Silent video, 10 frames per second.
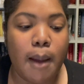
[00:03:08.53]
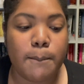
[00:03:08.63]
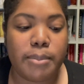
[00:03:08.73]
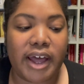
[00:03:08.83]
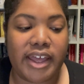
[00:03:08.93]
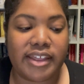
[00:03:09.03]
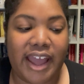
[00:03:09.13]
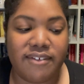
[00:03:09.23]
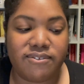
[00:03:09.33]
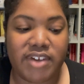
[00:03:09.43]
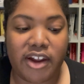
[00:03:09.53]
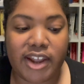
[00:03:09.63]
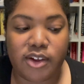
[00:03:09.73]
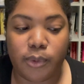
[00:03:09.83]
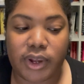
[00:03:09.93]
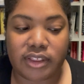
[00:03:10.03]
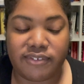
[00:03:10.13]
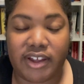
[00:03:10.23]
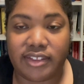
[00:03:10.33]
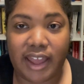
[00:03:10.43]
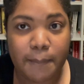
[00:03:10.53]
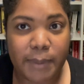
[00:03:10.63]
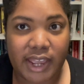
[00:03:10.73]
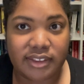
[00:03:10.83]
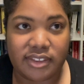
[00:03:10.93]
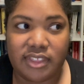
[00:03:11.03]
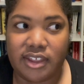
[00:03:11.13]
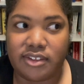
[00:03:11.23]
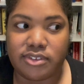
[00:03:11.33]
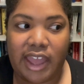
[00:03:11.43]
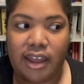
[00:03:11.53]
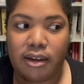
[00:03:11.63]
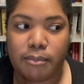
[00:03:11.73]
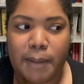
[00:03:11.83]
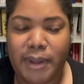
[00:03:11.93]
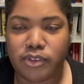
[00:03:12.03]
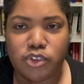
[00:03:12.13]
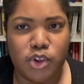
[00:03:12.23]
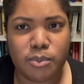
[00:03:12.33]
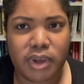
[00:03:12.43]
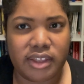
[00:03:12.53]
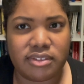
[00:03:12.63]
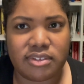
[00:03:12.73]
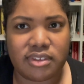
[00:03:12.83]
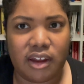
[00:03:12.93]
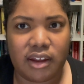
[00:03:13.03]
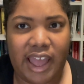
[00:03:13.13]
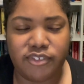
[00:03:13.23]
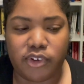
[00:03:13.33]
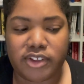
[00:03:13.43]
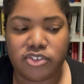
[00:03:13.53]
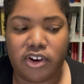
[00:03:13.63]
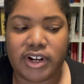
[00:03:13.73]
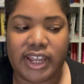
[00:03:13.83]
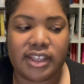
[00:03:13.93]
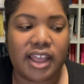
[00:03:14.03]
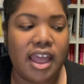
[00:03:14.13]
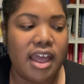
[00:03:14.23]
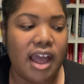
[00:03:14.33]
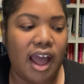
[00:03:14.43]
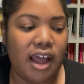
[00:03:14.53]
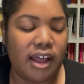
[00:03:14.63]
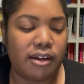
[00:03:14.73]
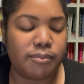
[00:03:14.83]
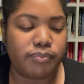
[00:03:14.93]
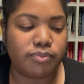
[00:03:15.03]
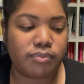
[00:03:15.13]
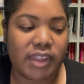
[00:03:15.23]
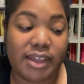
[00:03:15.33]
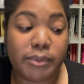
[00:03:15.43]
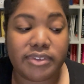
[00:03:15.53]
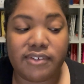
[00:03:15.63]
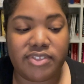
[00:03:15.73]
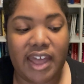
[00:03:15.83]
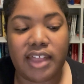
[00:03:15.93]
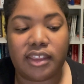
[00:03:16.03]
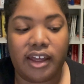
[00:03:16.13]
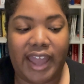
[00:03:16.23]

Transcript: but I very quickly found I abandoned this um, about two months after I started um, it wasn't even that long.